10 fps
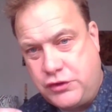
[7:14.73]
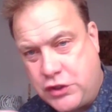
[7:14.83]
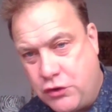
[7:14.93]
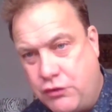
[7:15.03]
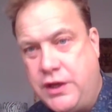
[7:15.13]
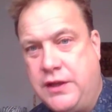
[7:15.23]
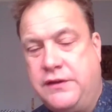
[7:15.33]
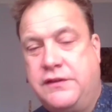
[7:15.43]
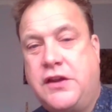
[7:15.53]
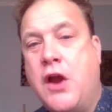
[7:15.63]

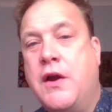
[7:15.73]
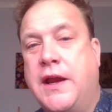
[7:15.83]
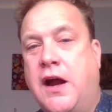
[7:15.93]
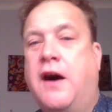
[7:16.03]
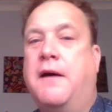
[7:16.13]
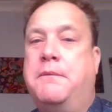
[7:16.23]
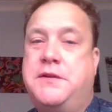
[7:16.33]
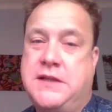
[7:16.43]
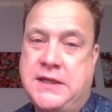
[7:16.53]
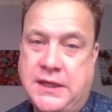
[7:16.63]
couriers going up
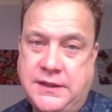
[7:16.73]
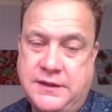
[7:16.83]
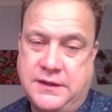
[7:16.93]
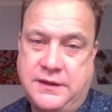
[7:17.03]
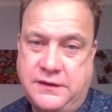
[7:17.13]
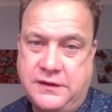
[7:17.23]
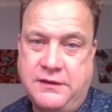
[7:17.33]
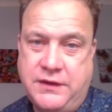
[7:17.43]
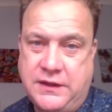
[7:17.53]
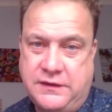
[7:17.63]
to London and
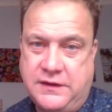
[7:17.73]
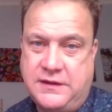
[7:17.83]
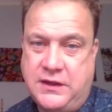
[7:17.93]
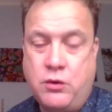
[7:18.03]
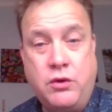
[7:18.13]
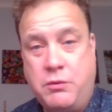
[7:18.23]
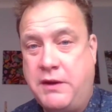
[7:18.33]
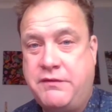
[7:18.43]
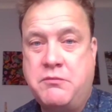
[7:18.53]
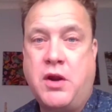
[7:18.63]
serving the city all the
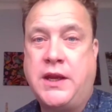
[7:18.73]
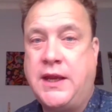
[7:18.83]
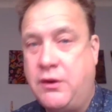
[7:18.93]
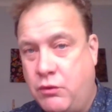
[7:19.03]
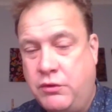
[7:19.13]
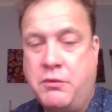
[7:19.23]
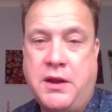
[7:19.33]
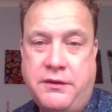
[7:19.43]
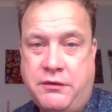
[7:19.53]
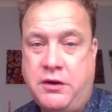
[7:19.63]
way from Reigate all the
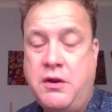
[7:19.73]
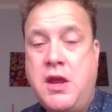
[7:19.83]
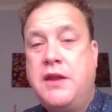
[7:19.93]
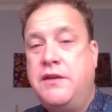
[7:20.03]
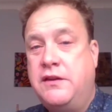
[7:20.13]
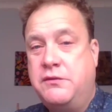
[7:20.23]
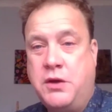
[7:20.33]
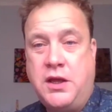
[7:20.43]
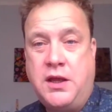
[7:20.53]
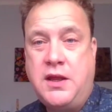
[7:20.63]
way through. These
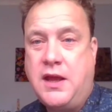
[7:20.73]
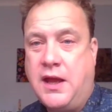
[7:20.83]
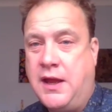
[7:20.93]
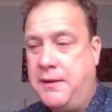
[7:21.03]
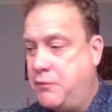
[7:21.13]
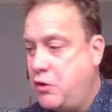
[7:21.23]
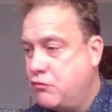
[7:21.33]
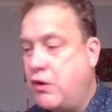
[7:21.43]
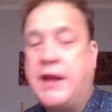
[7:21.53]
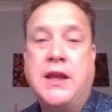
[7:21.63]
were
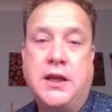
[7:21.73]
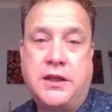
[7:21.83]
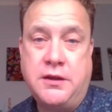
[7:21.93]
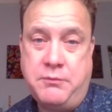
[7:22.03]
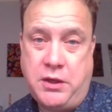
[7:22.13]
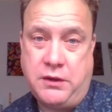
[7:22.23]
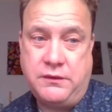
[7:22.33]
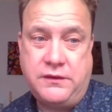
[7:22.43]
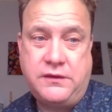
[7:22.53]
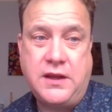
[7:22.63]
regular
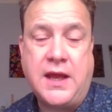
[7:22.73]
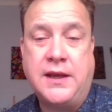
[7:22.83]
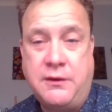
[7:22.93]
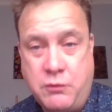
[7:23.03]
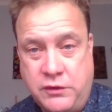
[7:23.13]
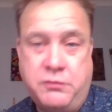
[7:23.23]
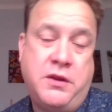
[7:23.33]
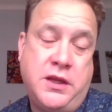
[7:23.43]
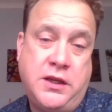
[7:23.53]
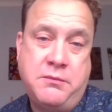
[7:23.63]
commutes, and it was
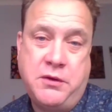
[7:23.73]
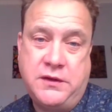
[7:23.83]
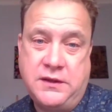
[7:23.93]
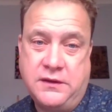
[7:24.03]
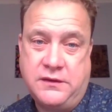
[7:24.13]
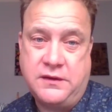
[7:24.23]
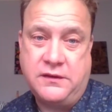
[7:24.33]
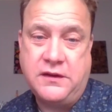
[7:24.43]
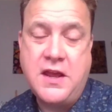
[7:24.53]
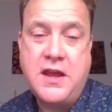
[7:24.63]
within commuting
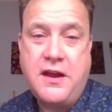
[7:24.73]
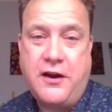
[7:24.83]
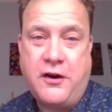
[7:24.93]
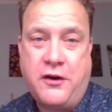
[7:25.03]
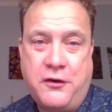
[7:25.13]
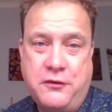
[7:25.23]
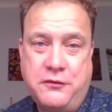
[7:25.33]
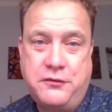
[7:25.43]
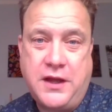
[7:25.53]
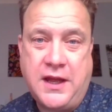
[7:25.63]
distance
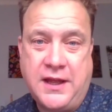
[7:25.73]
of